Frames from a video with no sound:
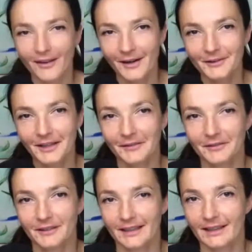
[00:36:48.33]
how
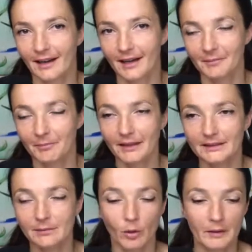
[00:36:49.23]
lovely. Best
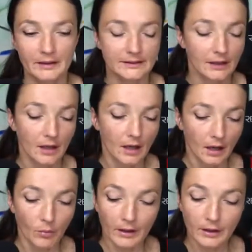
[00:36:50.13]
moments.
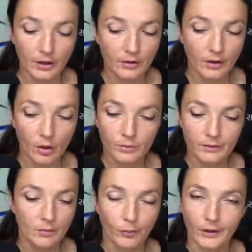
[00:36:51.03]
Well,
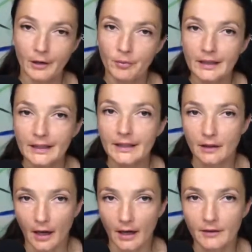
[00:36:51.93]
what I really
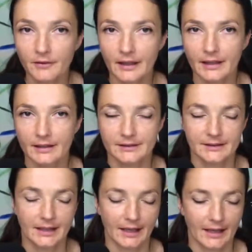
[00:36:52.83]
love is
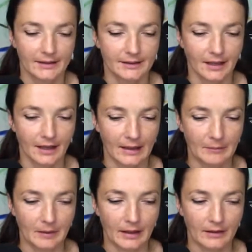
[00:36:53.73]
that
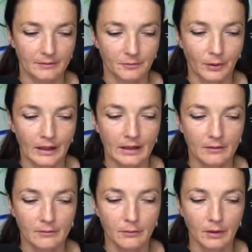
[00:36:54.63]

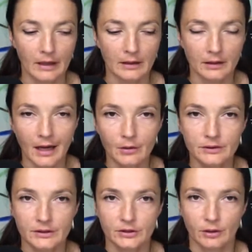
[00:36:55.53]
it allows
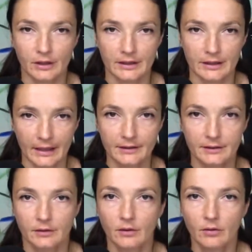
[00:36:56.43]
us to
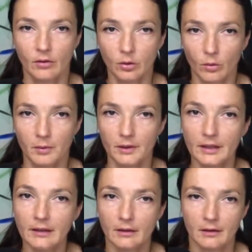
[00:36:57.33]
connect
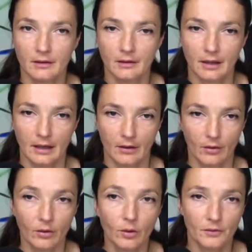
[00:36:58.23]
globally
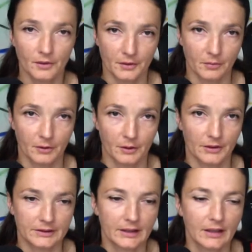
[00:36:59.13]
all over the
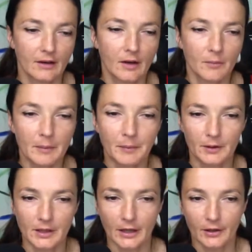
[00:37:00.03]
world. People
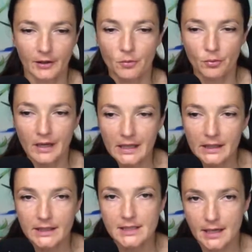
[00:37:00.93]
that are
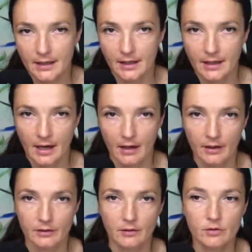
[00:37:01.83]
really
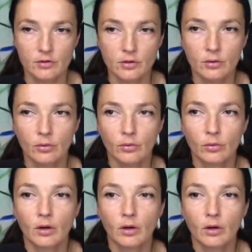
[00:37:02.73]
dedicated to